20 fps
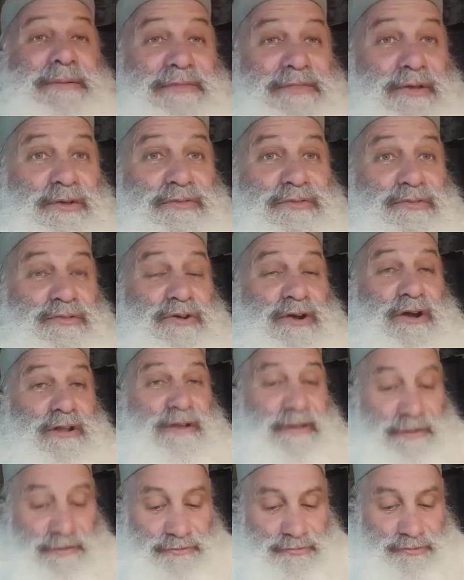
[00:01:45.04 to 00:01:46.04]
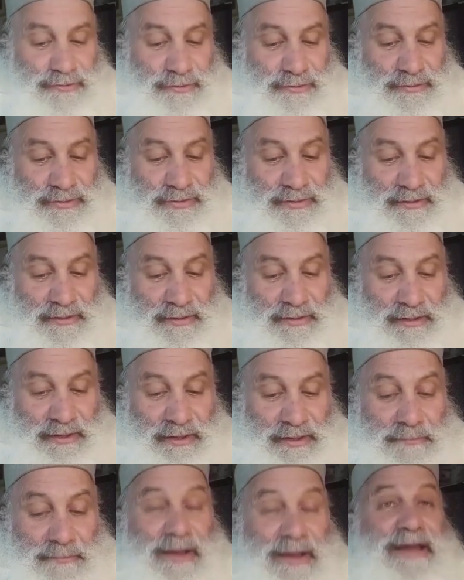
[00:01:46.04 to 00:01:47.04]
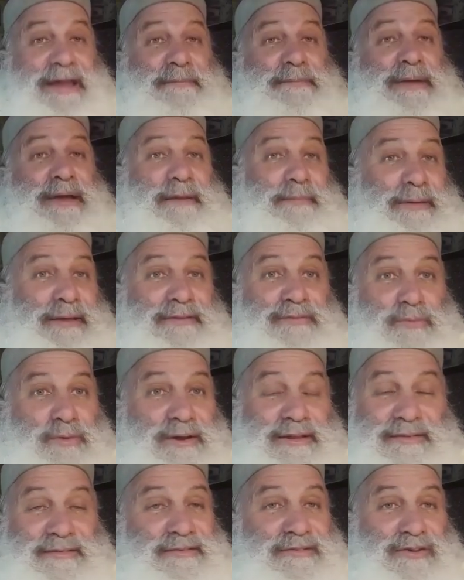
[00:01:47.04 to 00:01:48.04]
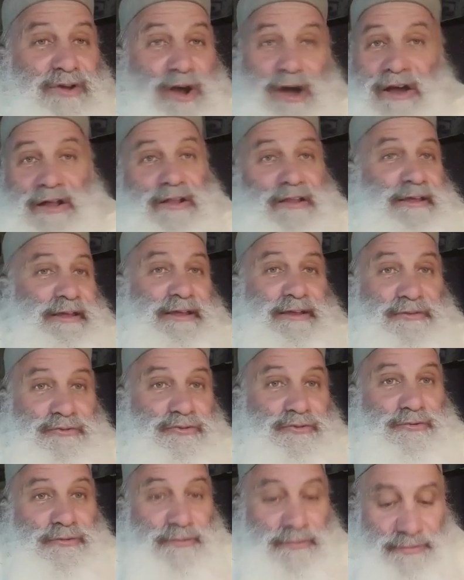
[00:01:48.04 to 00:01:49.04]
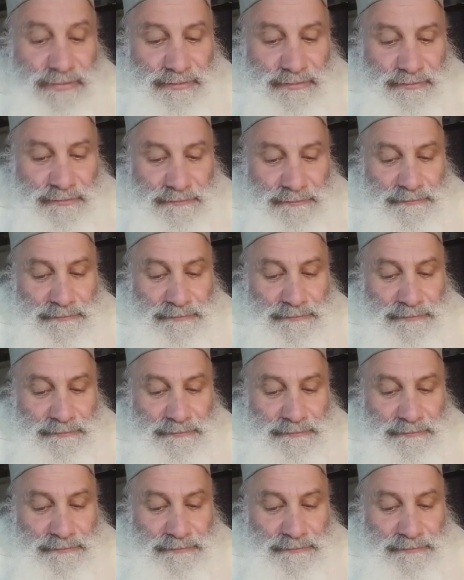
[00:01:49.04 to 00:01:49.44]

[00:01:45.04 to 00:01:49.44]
who call in truth. What is calling in truth?